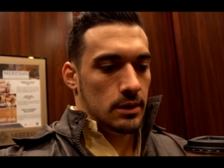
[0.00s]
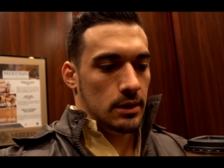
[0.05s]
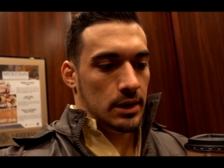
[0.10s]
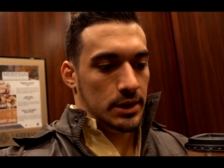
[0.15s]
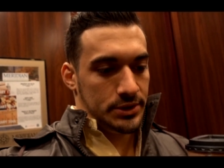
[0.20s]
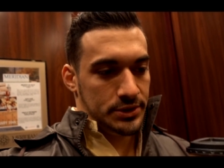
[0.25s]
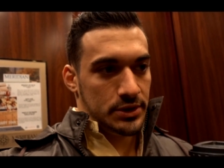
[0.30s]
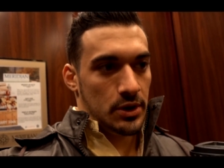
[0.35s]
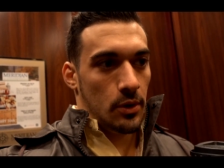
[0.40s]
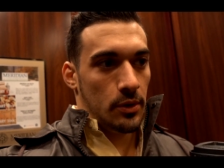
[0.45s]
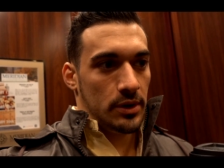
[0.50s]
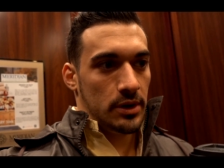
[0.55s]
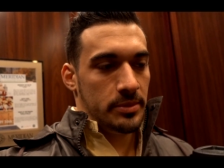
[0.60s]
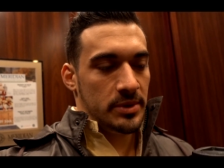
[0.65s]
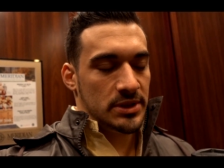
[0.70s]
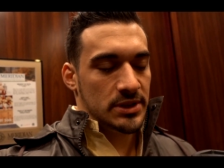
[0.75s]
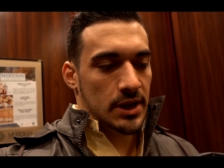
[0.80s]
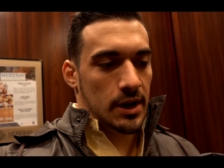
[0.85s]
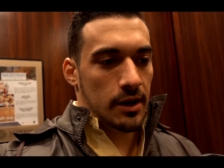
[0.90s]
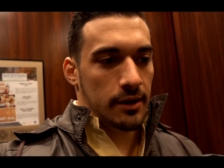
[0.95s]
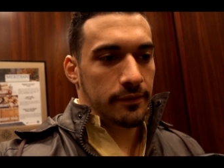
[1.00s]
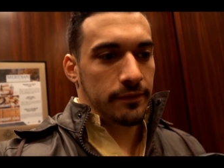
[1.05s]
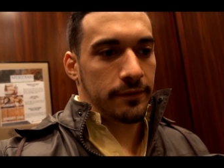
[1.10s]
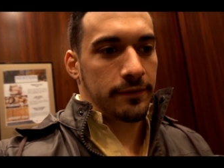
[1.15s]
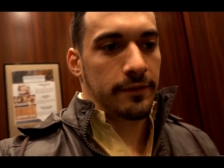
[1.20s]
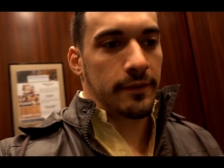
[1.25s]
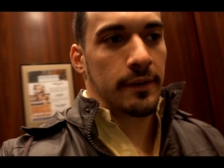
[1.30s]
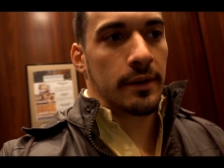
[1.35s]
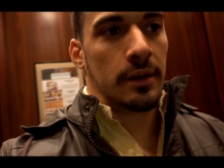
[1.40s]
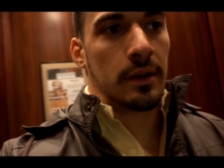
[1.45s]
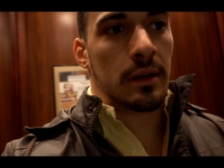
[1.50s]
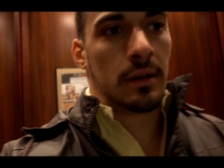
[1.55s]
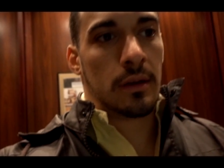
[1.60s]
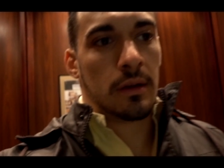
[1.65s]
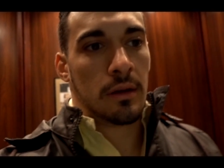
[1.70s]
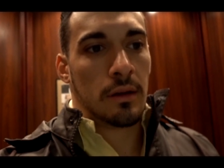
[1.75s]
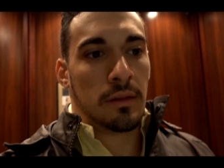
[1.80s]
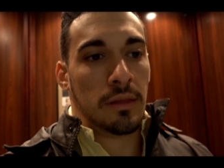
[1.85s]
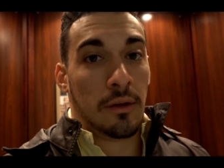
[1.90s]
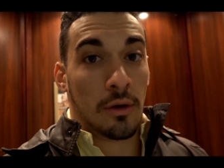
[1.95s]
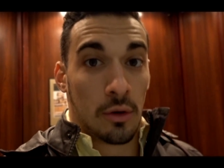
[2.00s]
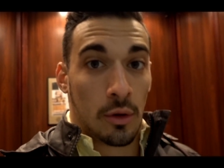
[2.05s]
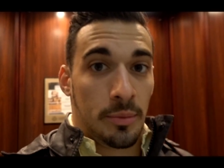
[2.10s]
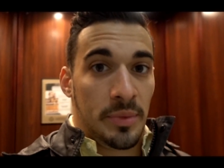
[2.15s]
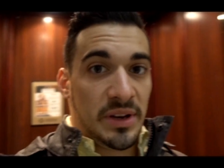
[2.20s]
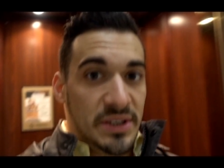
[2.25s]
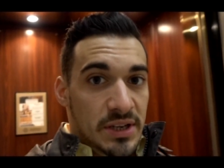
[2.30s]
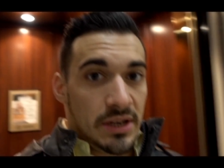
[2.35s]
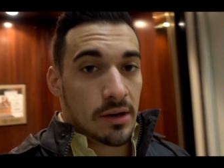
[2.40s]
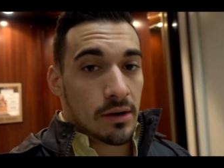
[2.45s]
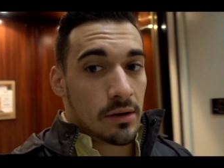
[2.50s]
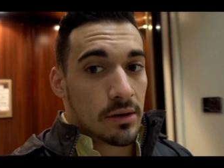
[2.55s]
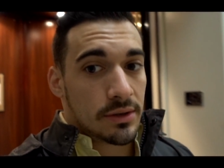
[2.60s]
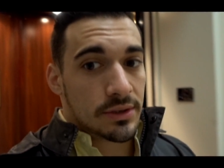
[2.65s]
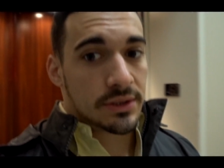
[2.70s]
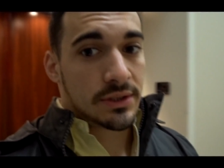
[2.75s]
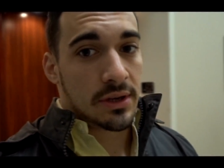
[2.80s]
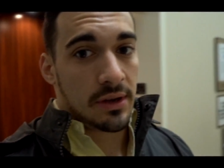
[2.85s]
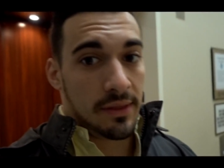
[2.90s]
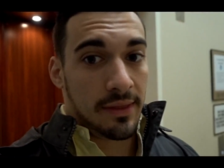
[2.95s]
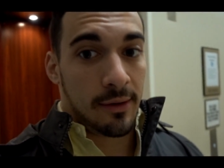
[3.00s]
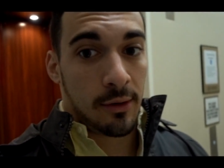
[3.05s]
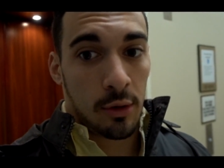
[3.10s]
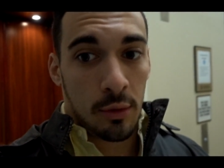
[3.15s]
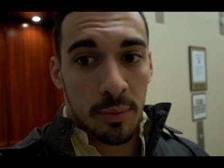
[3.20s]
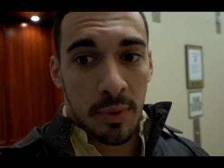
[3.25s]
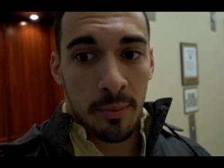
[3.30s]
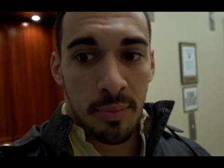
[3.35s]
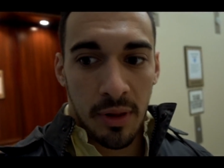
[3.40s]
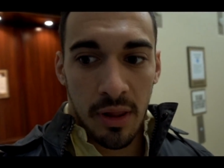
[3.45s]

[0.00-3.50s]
It is going to be tough. There will be tears, there will be